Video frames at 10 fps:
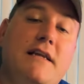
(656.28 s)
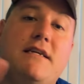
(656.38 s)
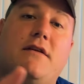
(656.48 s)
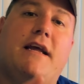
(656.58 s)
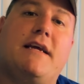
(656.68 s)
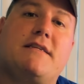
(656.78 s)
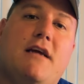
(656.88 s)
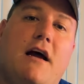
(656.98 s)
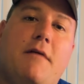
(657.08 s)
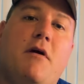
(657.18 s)
Until next
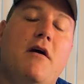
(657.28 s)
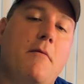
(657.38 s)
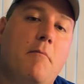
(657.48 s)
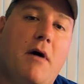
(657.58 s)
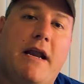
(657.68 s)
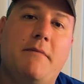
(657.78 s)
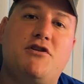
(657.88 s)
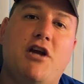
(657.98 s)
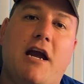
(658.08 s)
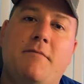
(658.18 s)
time, my
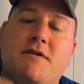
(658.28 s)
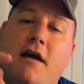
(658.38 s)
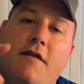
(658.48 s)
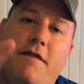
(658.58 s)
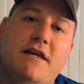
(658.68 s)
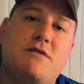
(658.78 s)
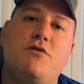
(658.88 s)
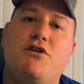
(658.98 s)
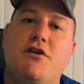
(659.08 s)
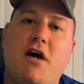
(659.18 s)
name's James. This
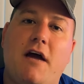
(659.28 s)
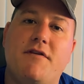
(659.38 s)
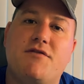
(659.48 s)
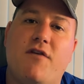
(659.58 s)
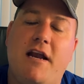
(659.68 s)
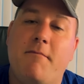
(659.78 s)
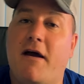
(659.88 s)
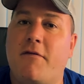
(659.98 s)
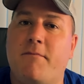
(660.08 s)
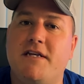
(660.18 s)
was your Divers Ready
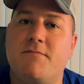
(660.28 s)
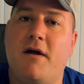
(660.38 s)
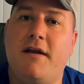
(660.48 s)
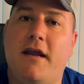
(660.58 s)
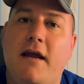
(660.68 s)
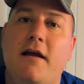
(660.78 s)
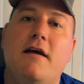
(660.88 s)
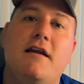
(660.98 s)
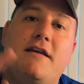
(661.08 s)
Mouthpiece Monday.